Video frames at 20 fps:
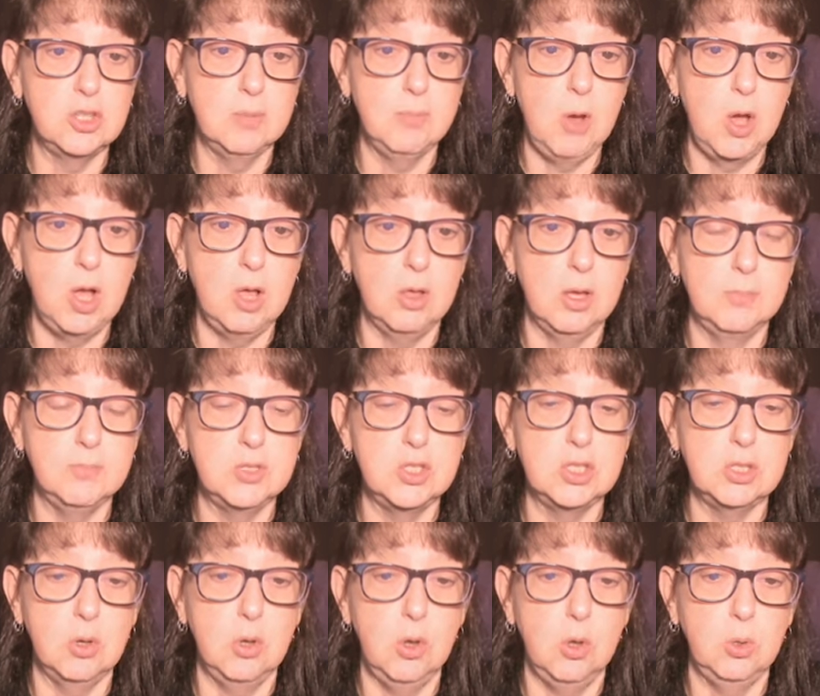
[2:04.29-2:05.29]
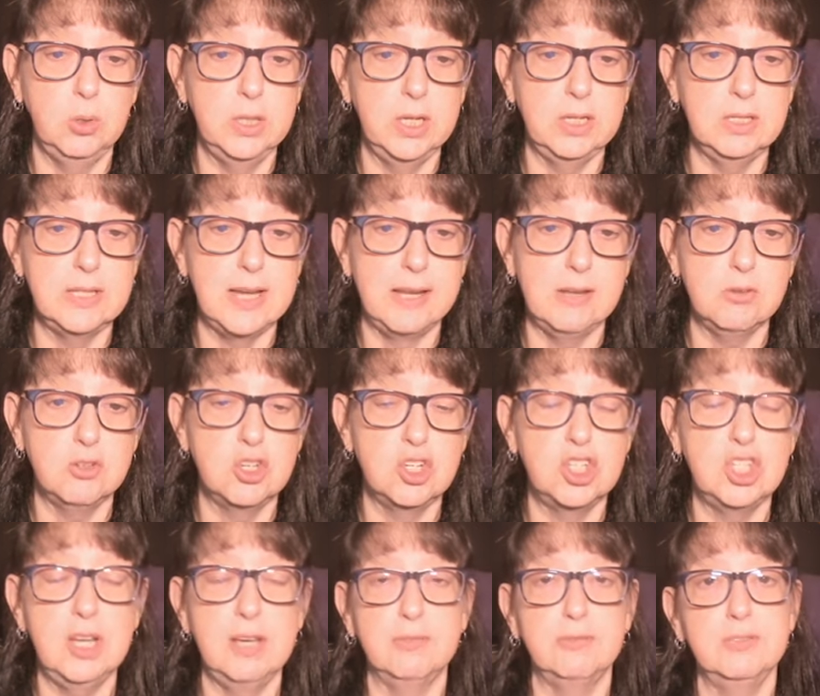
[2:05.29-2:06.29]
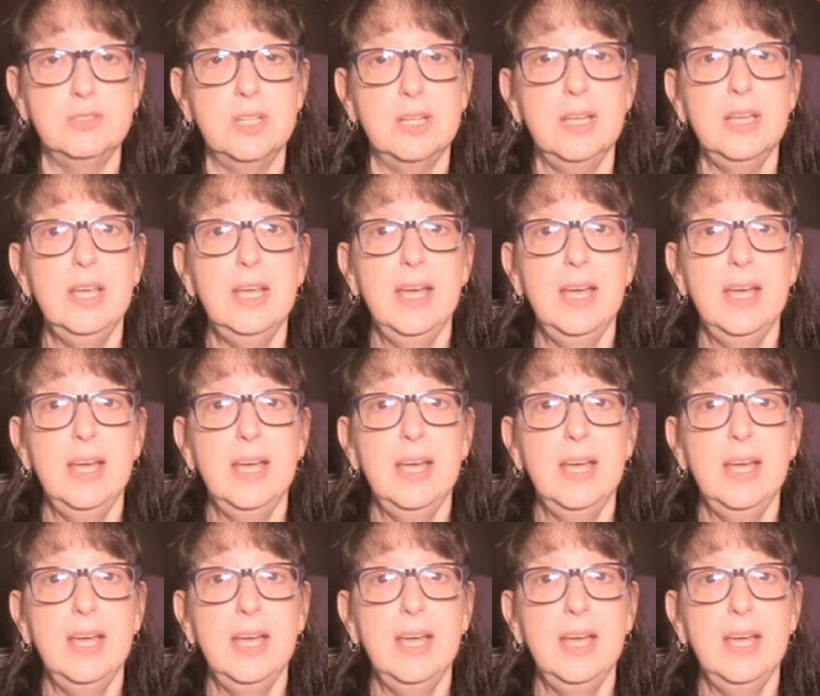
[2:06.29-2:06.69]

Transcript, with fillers: them all. I'm still holding down shift